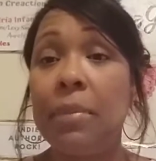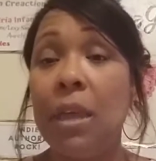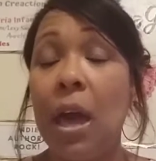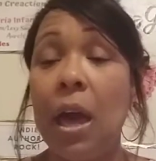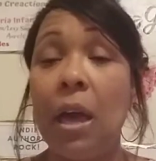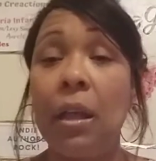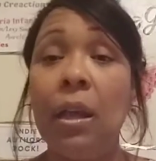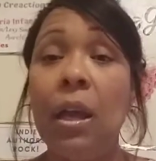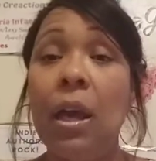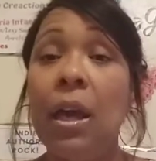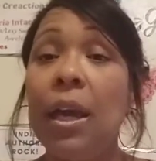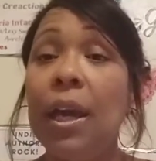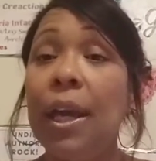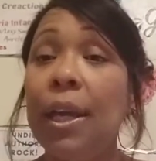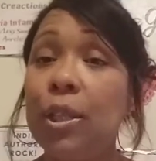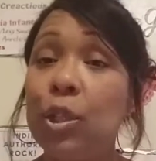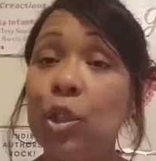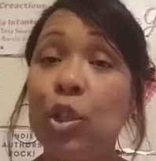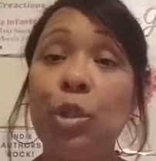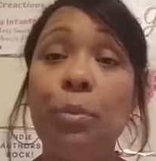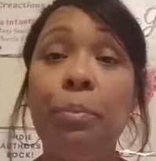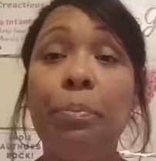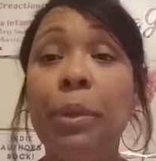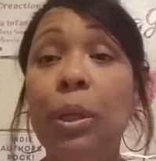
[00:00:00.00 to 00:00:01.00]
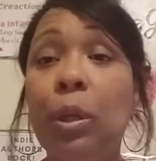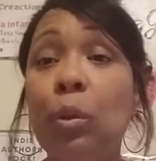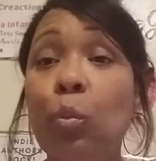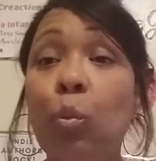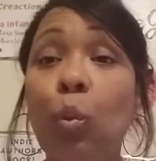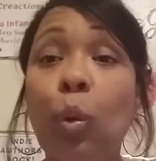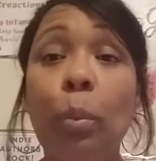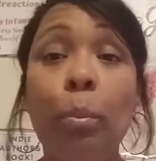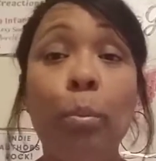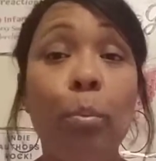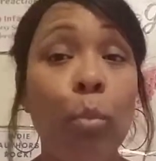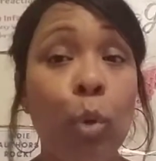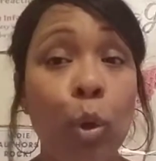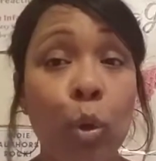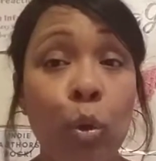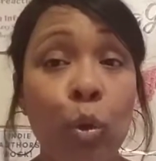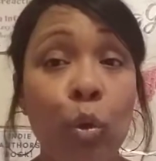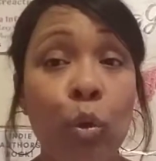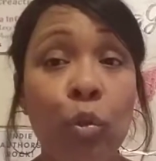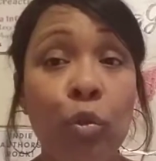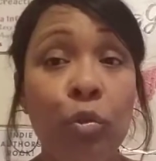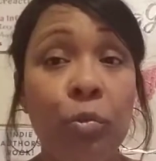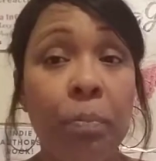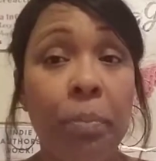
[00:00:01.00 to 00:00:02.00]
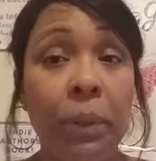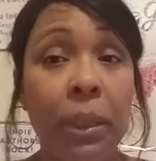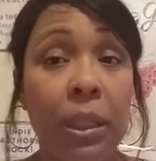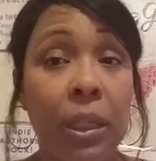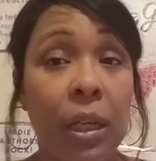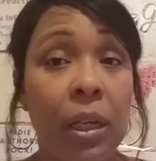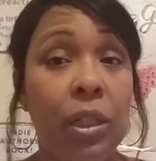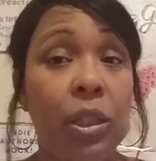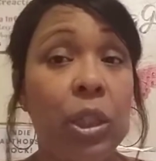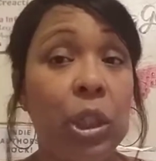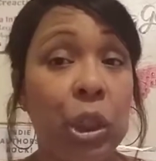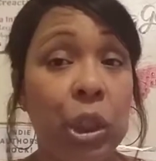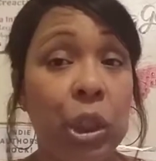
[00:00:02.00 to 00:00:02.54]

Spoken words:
that it should be removed, because